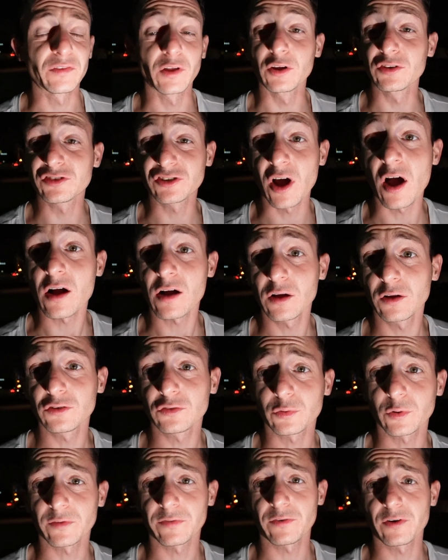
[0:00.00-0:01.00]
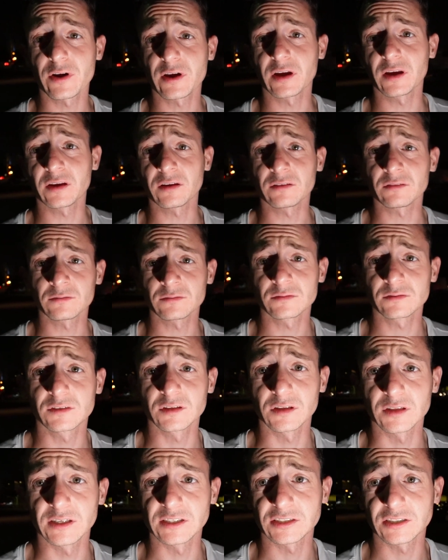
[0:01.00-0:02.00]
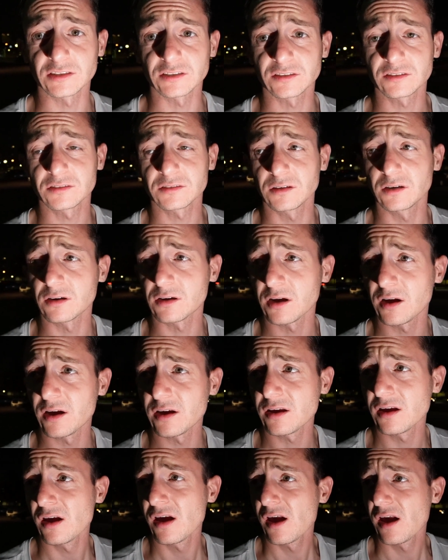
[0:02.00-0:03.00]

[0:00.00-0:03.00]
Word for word: Those tacos were freaking delicious, okay?